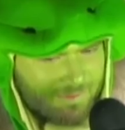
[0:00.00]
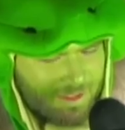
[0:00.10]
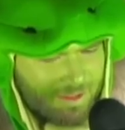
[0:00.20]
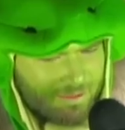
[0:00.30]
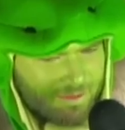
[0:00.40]

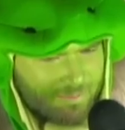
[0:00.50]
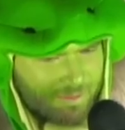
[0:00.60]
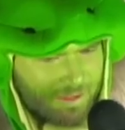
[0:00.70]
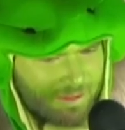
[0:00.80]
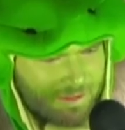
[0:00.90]
get your own
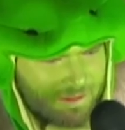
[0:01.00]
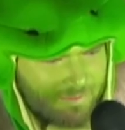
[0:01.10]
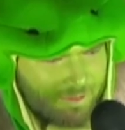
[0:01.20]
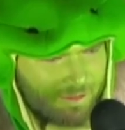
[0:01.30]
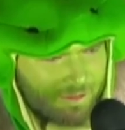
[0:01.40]
place,
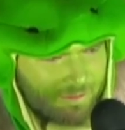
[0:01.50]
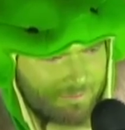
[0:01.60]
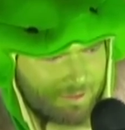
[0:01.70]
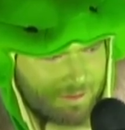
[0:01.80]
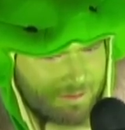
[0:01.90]
live with your
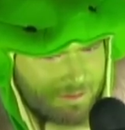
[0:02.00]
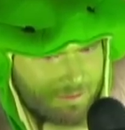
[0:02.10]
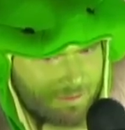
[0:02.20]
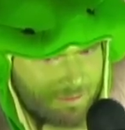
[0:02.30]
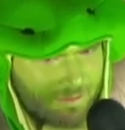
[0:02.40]
girlfriend,
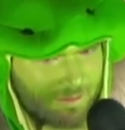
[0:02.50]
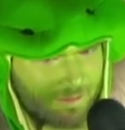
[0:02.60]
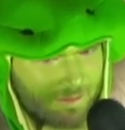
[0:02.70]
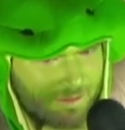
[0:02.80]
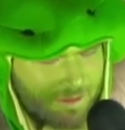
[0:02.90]

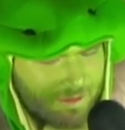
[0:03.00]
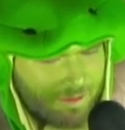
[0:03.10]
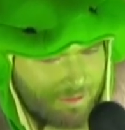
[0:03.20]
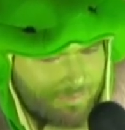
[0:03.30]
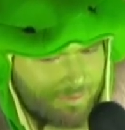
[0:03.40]
shit on
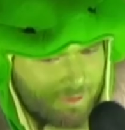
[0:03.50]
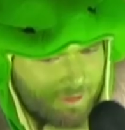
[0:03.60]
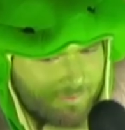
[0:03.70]
your own floor